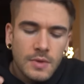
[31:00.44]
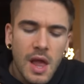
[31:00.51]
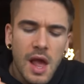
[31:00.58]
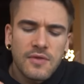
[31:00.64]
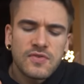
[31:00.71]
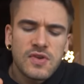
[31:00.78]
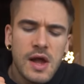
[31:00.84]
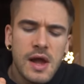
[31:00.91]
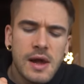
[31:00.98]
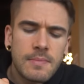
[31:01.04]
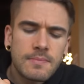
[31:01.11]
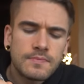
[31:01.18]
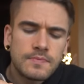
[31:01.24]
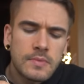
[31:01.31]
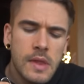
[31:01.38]
It's
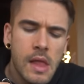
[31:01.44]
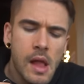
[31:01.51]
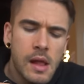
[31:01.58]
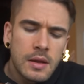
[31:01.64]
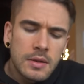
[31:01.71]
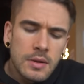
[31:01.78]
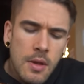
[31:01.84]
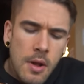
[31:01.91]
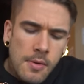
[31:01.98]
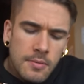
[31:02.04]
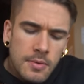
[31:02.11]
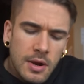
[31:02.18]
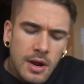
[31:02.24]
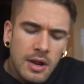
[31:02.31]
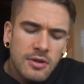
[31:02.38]

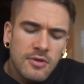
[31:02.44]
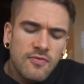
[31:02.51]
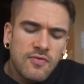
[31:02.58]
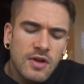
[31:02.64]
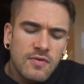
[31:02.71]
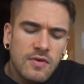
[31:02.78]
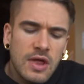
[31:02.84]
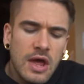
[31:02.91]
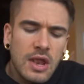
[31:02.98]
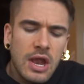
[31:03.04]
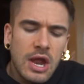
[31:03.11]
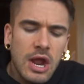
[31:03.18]
kind of the flavor of that